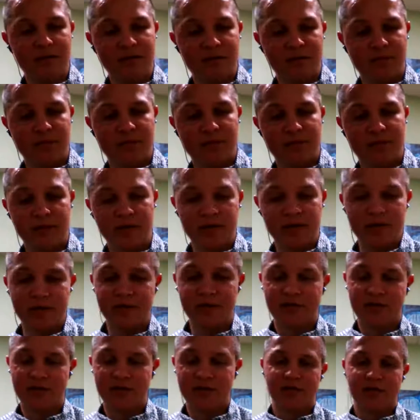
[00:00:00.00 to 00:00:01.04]
Pretty good.
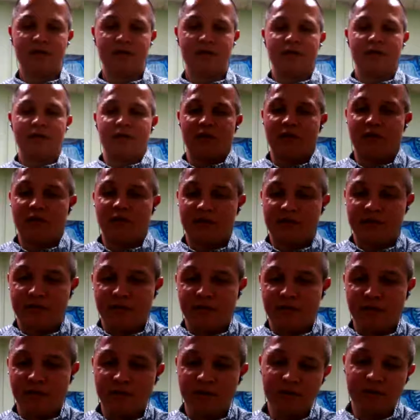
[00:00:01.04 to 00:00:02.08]

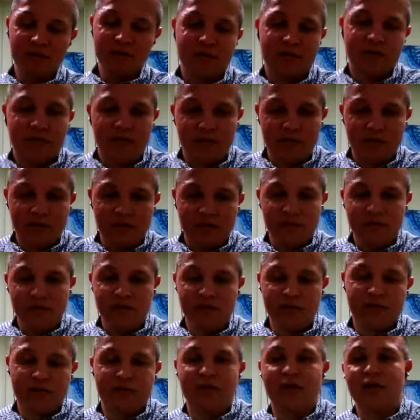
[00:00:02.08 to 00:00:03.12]
So you
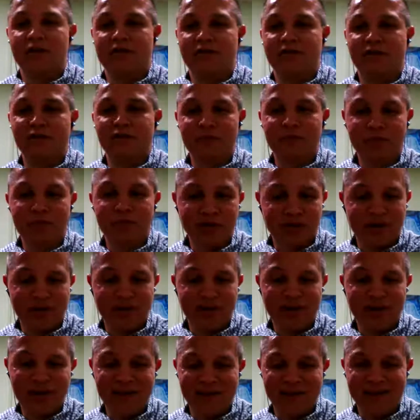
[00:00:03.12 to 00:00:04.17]
just launched a new book
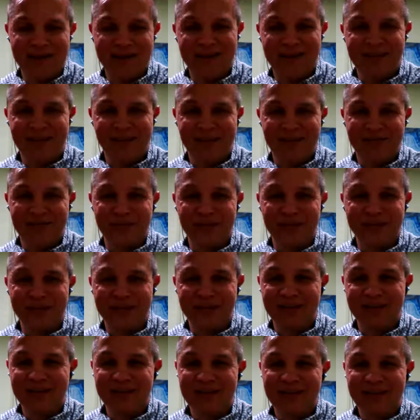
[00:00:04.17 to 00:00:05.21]
last week.